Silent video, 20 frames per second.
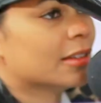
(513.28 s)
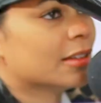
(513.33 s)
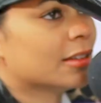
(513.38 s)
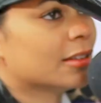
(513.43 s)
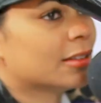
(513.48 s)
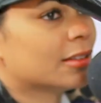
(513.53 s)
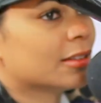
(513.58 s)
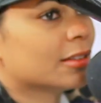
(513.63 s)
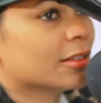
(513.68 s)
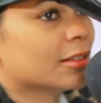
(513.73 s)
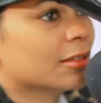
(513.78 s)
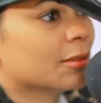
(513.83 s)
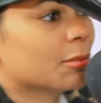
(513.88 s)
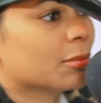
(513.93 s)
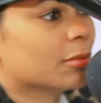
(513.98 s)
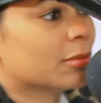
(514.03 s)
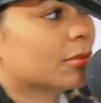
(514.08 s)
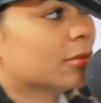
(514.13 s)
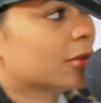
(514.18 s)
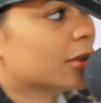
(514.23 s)
this is
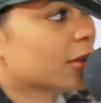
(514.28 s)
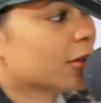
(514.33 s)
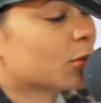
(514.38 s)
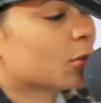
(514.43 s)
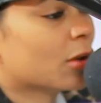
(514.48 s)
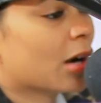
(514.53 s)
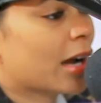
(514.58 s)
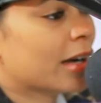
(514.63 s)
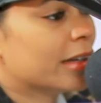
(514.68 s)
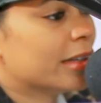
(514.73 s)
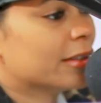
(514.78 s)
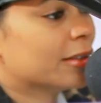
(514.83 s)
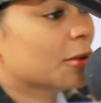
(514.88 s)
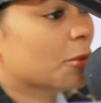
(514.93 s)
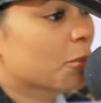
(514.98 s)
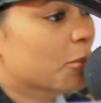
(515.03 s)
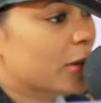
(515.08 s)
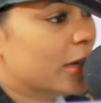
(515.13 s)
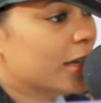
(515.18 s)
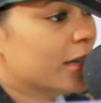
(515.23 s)
where I need
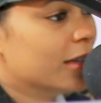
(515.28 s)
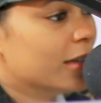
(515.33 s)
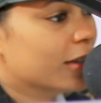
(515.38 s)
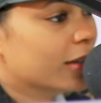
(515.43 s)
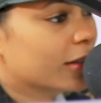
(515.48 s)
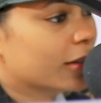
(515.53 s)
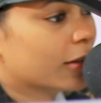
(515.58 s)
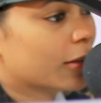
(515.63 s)
to be.